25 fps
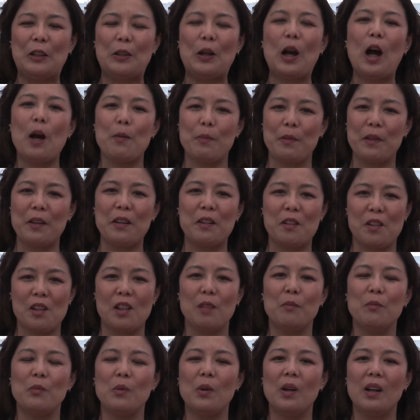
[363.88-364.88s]
up there
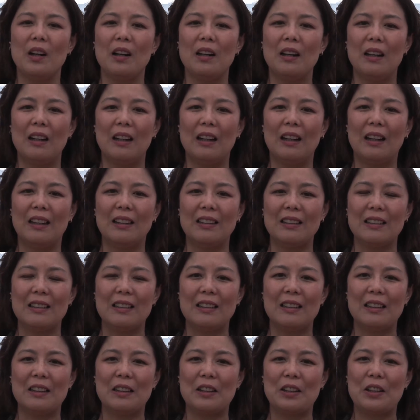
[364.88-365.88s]
somewhere and
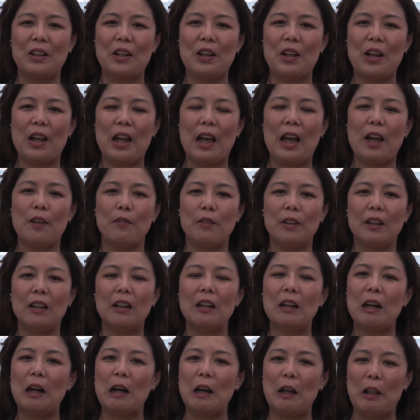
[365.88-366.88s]
having
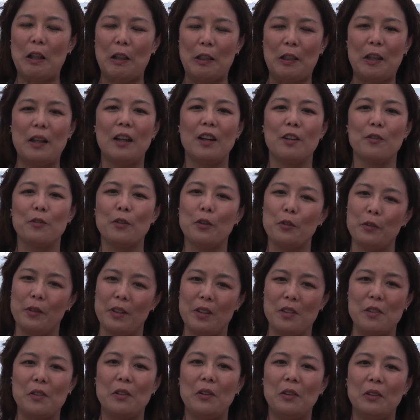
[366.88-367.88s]
a life of
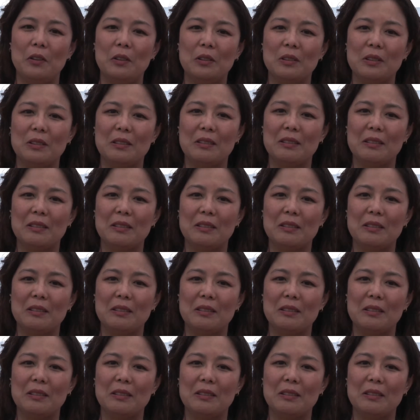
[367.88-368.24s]
his own.